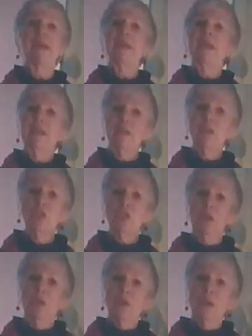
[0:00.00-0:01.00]
Each
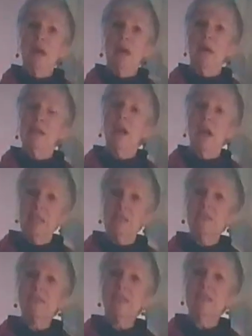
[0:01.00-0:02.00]

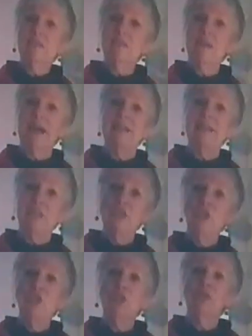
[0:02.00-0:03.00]
color signified a
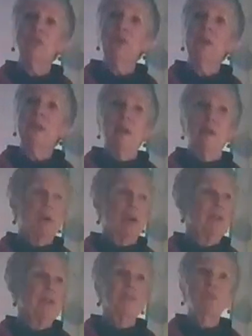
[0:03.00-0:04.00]
different
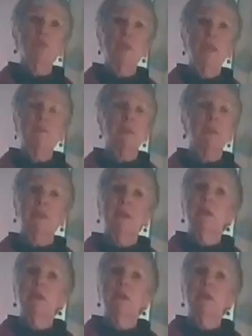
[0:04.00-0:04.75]
part of the family.